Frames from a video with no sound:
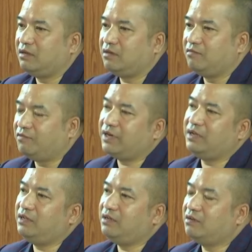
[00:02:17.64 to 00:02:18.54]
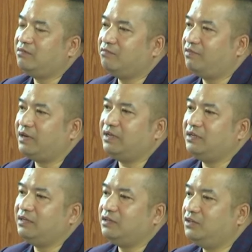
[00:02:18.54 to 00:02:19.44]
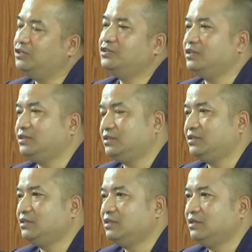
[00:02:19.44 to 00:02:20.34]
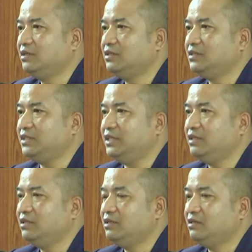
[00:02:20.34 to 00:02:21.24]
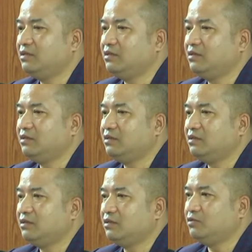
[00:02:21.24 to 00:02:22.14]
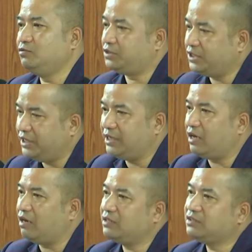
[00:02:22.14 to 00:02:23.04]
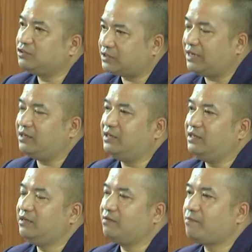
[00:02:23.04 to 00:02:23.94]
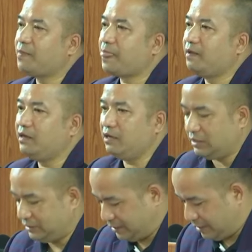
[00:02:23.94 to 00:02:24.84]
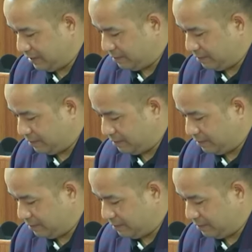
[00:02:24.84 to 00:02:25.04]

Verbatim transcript: very, very dangerous scene to see in our society, in our state.